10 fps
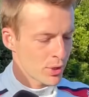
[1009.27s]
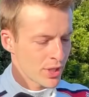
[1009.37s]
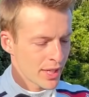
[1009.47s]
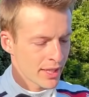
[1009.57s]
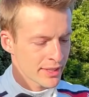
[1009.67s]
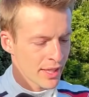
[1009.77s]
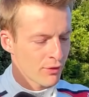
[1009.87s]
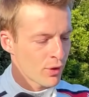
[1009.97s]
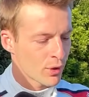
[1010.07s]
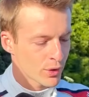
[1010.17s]
pushing, stay
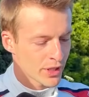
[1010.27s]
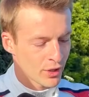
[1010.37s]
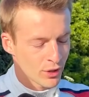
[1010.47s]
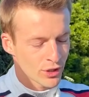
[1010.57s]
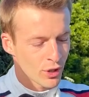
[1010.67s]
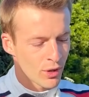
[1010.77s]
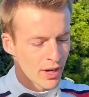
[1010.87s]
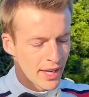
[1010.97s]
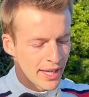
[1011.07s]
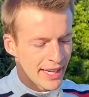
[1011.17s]
focused, and also
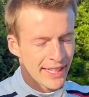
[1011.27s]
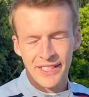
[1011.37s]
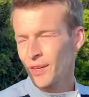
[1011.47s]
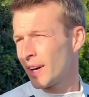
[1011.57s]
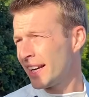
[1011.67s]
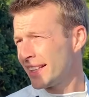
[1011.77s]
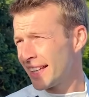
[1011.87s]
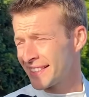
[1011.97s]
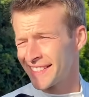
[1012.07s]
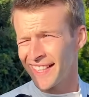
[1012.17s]
it's a rally
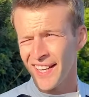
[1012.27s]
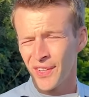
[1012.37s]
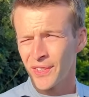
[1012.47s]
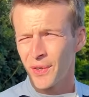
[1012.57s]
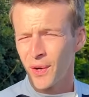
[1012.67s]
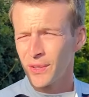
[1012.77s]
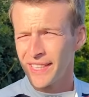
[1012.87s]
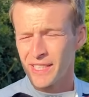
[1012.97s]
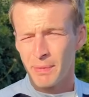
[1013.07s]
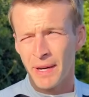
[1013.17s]
that staying on the road
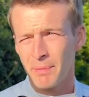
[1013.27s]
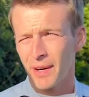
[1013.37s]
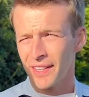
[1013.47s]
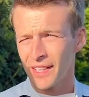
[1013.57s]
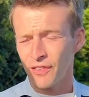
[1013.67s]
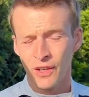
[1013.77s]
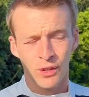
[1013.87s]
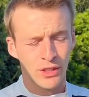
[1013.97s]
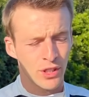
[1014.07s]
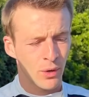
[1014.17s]
it's very very
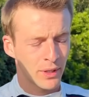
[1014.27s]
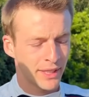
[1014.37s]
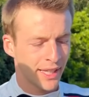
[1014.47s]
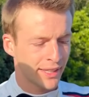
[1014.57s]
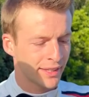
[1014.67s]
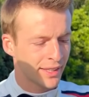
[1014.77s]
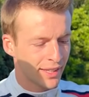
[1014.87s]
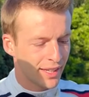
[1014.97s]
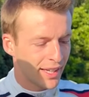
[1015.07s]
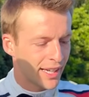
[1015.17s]
difficult. So at the end,
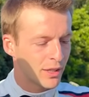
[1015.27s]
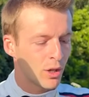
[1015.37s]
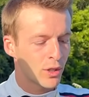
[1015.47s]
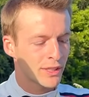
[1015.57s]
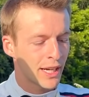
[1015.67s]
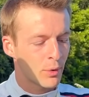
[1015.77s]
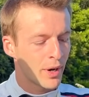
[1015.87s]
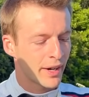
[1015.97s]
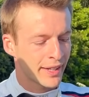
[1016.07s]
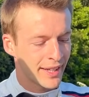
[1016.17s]
it looks like
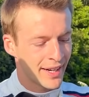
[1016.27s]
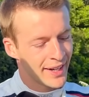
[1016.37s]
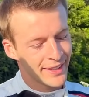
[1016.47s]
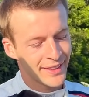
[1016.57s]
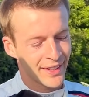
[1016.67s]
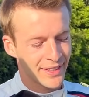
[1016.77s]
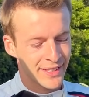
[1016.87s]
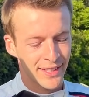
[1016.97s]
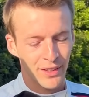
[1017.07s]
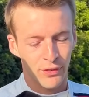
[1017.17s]
we're here and there are
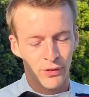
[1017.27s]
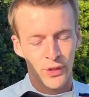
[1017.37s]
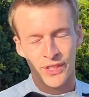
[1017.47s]
still four